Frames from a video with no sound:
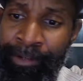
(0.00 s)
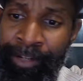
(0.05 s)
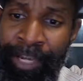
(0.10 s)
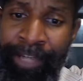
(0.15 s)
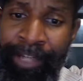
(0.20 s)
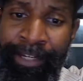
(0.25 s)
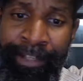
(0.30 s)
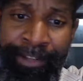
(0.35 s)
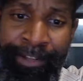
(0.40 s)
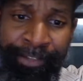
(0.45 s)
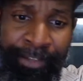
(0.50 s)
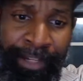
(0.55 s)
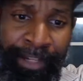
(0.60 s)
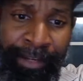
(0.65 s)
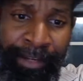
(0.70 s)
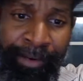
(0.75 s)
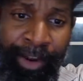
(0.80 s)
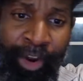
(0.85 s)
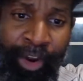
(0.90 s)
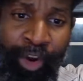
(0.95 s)
Okay, another
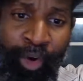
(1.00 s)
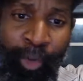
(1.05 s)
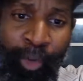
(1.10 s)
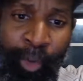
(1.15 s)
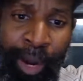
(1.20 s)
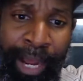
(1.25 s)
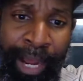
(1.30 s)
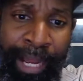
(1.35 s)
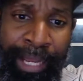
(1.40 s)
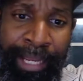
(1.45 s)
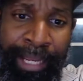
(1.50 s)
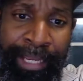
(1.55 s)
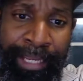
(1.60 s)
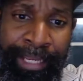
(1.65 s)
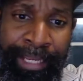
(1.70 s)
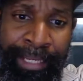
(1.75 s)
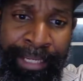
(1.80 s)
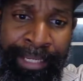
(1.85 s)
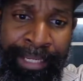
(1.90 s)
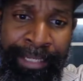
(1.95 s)
thing. Why
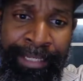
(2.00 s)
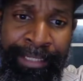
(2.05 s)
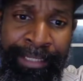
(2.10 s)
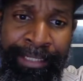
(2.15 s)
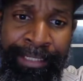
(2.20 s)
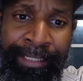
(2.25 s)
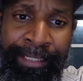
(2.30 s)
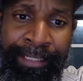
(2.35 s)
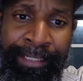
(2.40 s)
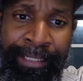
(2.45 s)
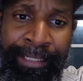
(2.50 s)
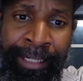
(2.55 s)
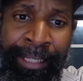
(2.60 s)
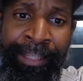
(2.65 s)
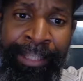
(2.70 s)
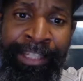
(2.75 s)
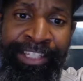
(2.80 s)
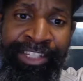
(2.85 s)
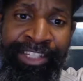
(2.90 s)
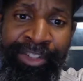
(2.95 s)
is
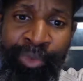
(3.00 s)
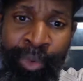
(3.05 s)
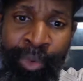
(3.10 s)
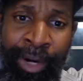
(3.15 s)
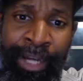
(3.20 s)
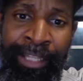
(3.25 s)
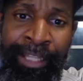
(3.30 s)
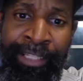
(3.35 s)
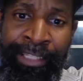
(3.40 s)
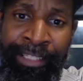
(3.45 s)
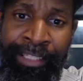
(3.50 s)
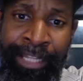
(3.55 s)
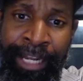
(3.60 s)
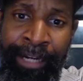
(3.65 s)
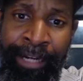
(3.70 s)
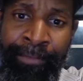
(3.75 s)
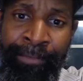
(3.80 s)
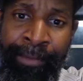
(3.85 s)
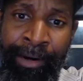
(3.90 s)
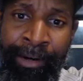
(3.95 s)
this is why the
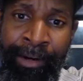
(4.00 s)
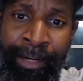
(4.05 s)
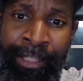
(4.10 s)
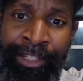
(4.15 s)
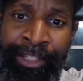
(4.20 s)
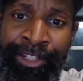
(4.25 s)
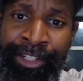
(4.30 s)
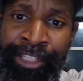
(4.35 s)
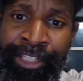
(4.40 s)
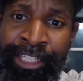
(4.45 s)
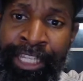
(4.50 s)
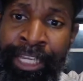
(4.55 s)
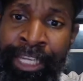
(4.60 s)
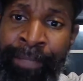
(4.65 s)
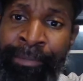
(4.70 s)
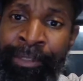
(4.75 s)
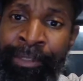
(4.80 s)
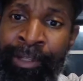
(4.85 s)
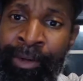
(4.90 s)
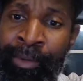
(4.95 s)
stock market just
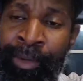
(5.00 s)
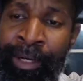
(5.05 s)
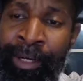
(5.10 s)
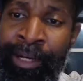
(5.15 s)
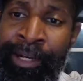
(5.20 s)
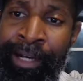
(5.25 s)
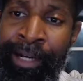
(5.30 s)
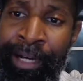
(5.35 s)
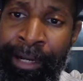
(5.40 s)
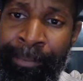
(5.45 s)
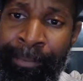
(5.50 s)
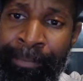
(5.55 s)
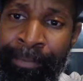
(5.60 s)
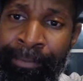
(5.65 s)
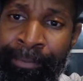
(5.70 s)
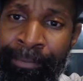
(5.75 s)
keeps going up?